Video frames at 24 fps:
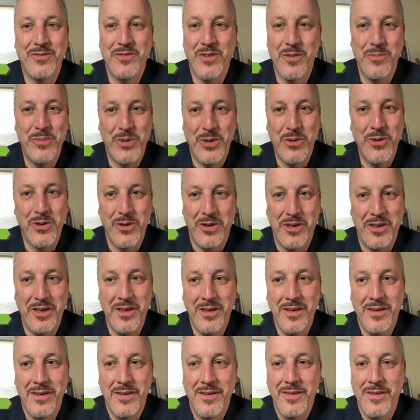computing,
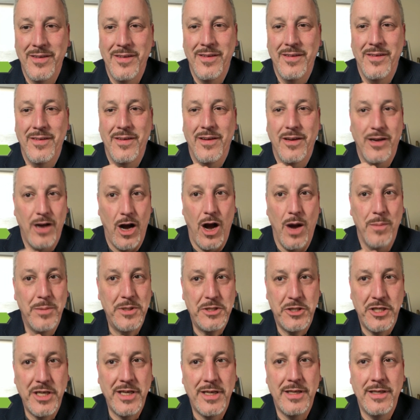garbage
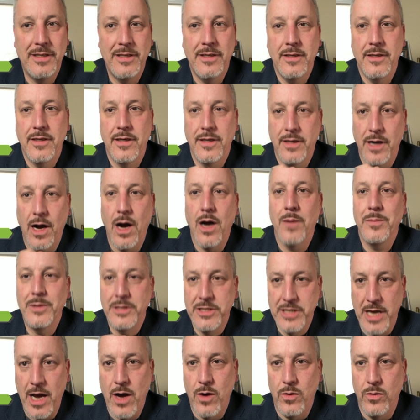in, garbage
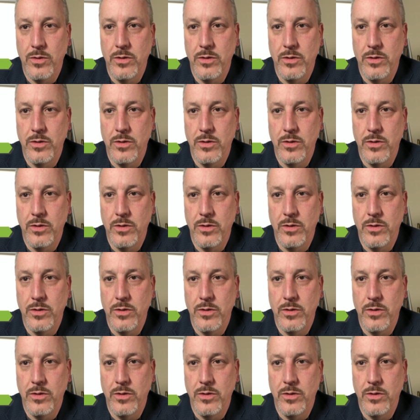out.